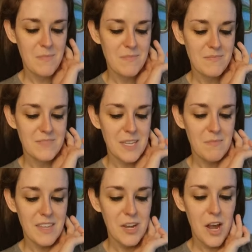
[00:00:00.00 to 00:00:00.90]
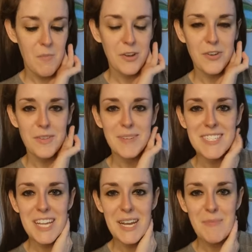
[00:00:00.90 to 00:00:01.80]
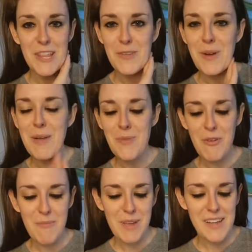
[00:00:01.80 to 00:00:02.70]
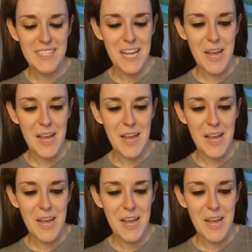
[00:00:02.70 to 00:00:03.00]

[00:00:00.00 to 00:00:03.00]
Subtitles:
Something comical to be saying about the right moment.